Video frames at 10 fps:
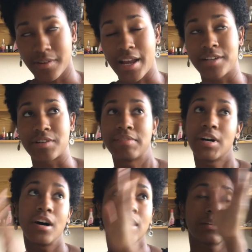So I had to drive
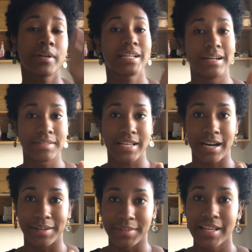all the way
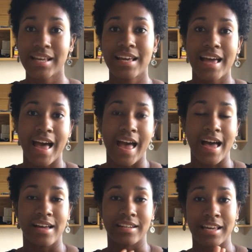downtown
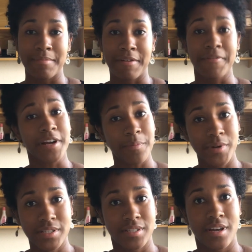and get my
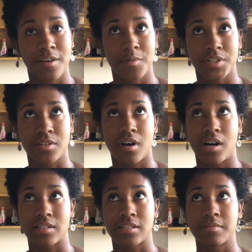fingerprints done, which
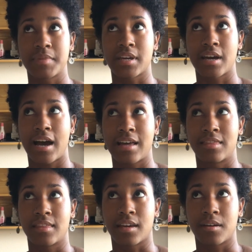cost me, I
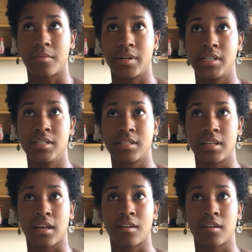think it was